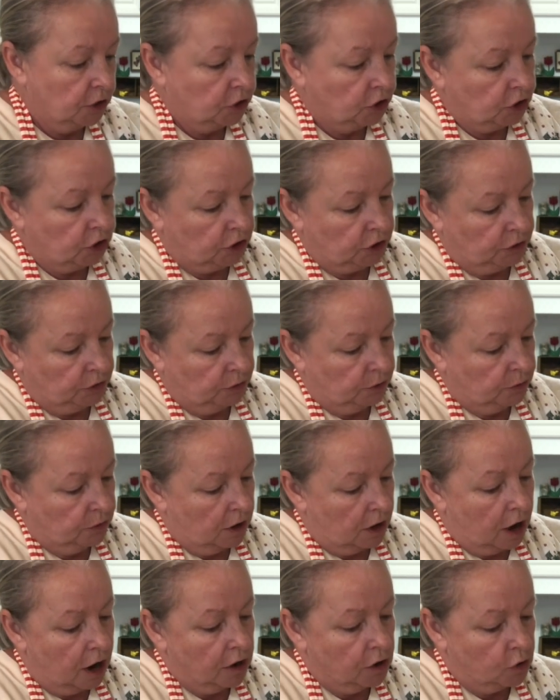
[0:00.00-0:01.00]
to
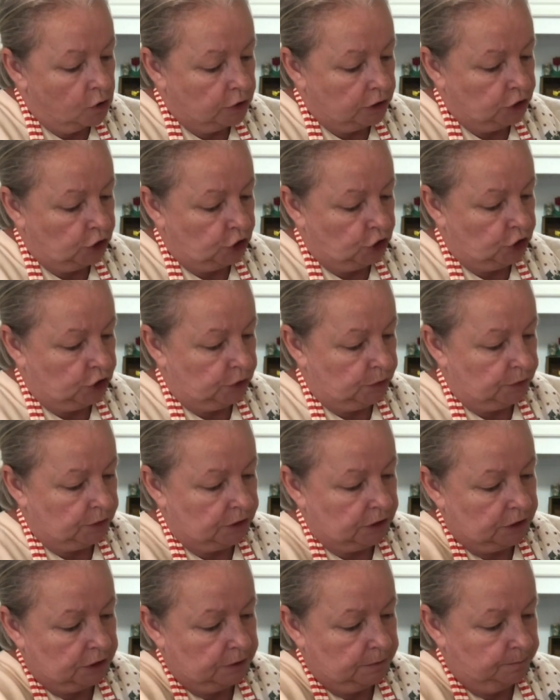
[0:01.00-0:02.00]
our orange
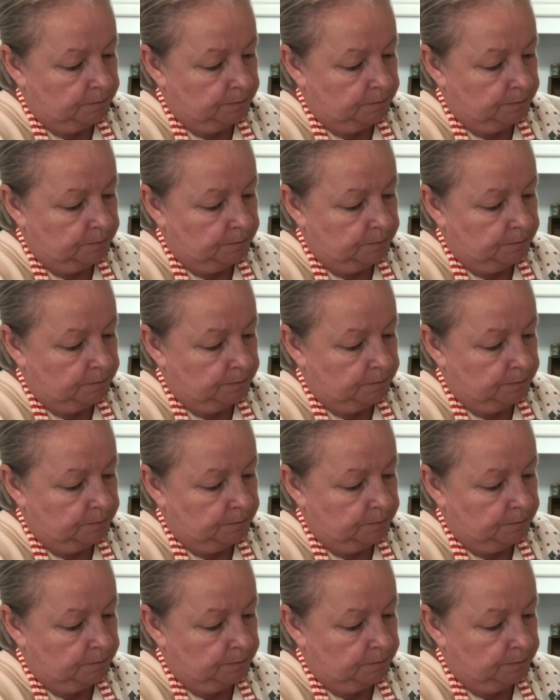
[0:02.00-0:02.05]
juice.